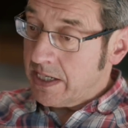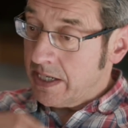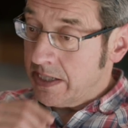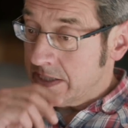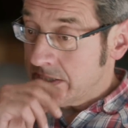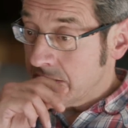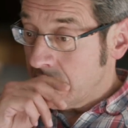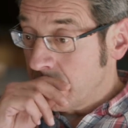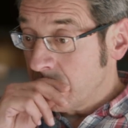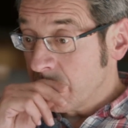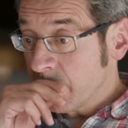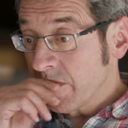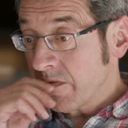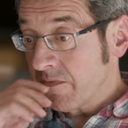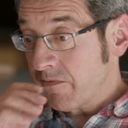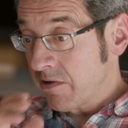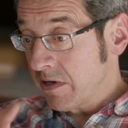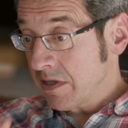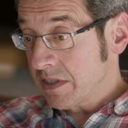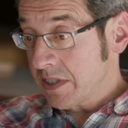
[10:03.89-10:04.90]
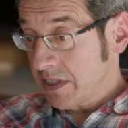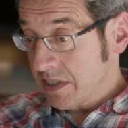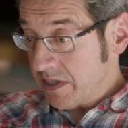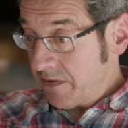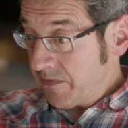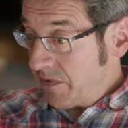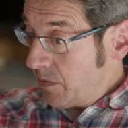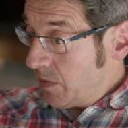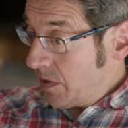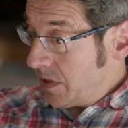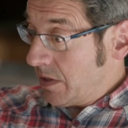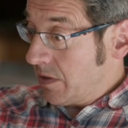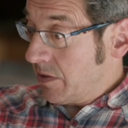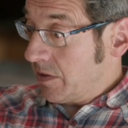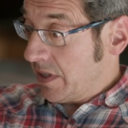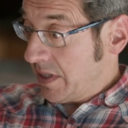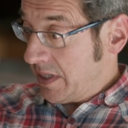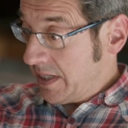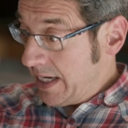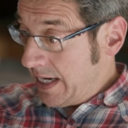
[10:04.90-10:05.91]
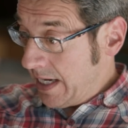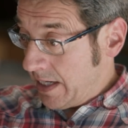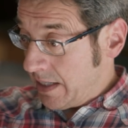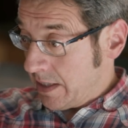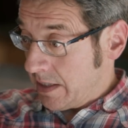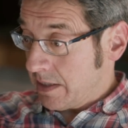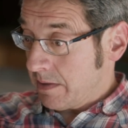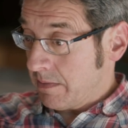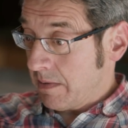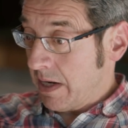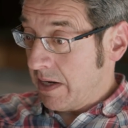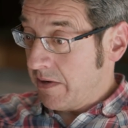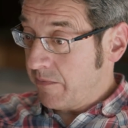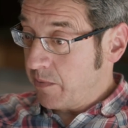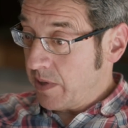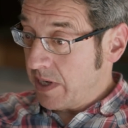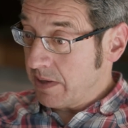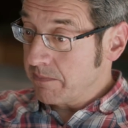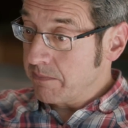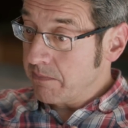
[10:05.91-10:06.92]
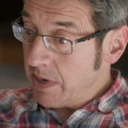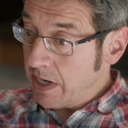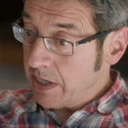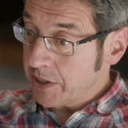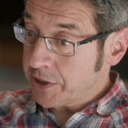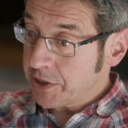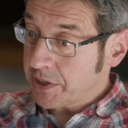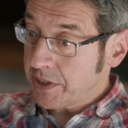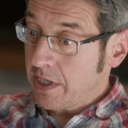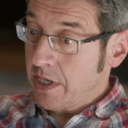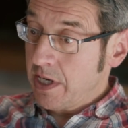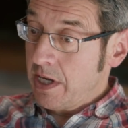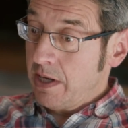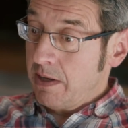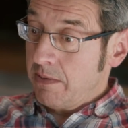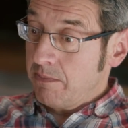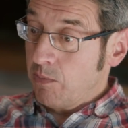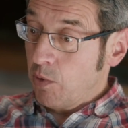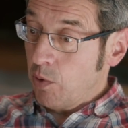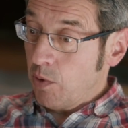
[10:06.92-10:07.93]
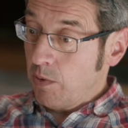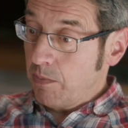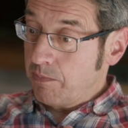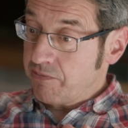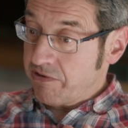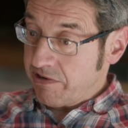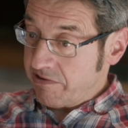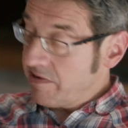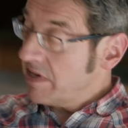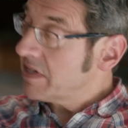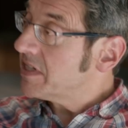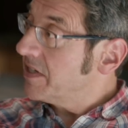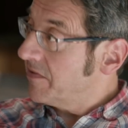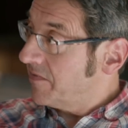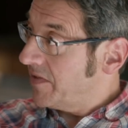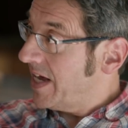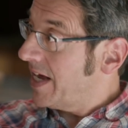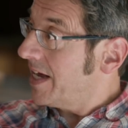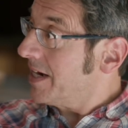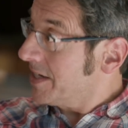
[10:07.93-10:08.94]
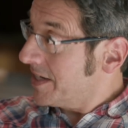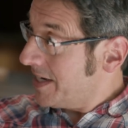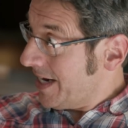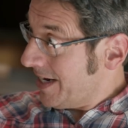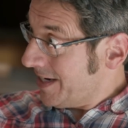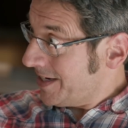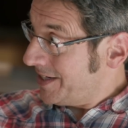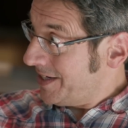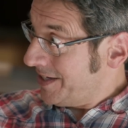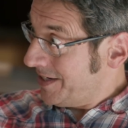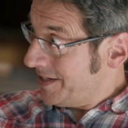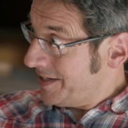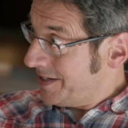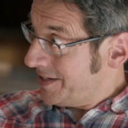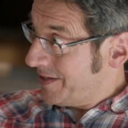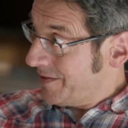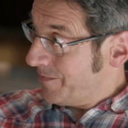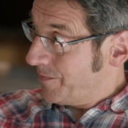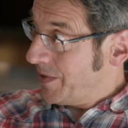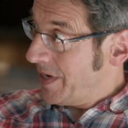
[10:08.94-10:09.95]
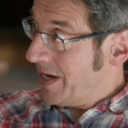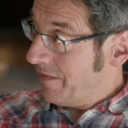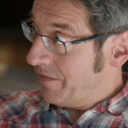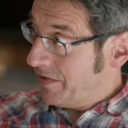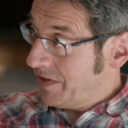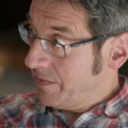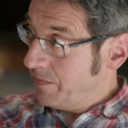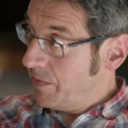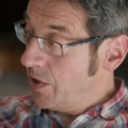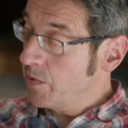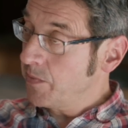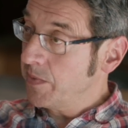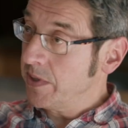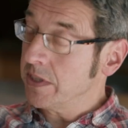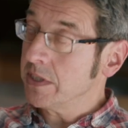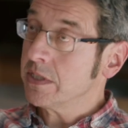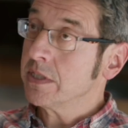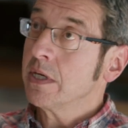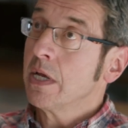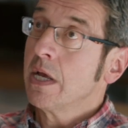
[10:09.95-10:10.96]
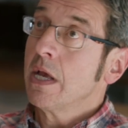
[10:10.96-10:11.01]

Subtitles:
And so, for instance, if you were to look at land, and if we had much more progressive land taxes than we have at the moment,